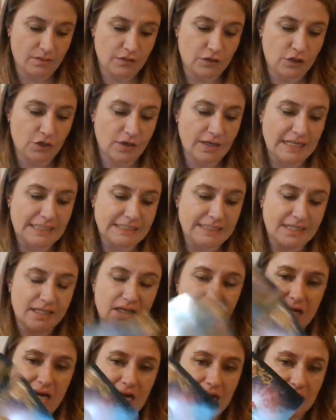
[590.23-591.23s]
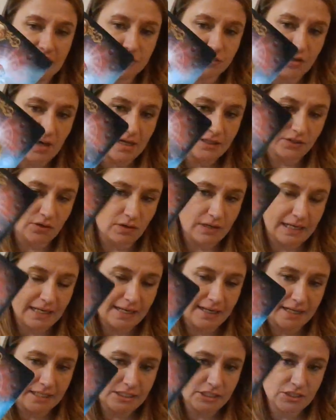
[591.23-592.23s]
You're ending a contract or a
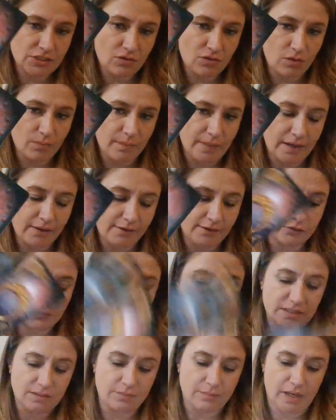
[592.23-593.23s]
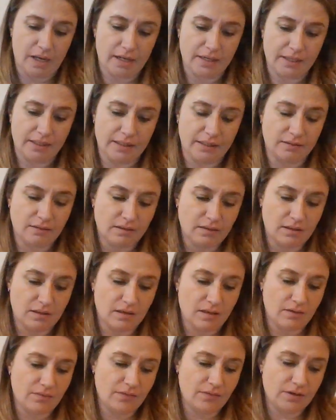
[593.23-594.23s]
connection or marriage with somebody.
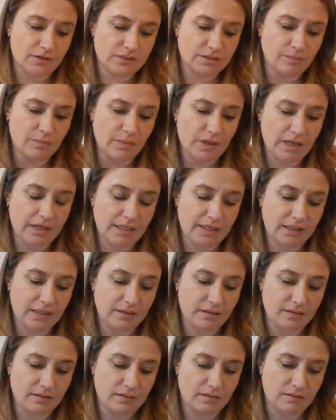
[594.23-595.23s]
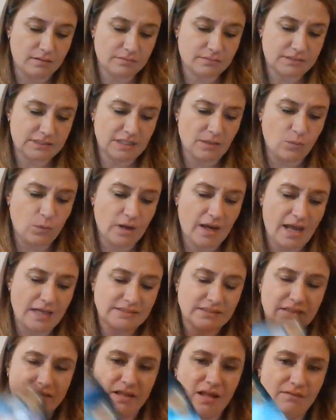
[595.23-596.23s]
There's money. someone
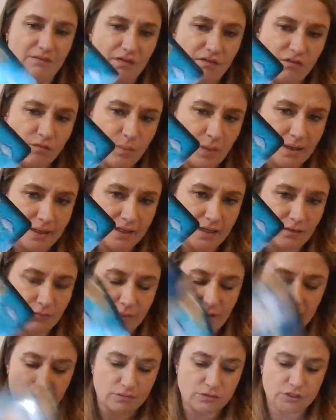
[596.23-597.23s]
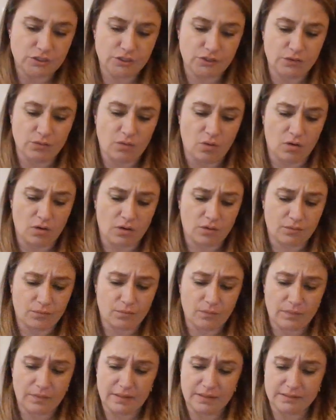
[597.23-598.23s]
has a love of money around you or
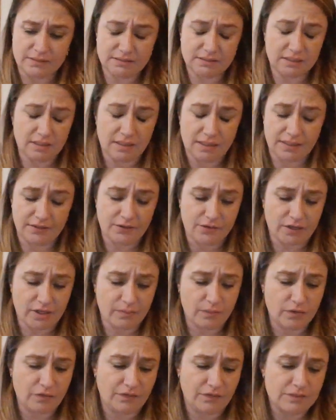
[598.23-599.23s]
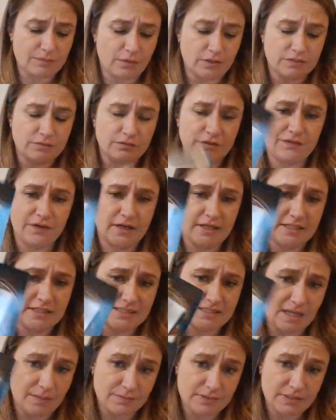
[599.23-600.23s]
in your community. This person was very
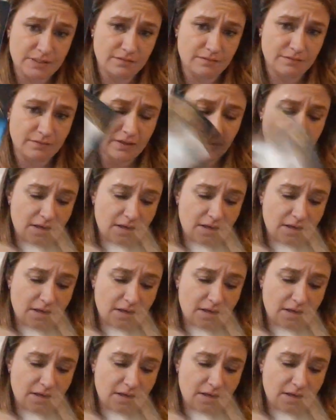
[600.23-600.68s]
deceptive.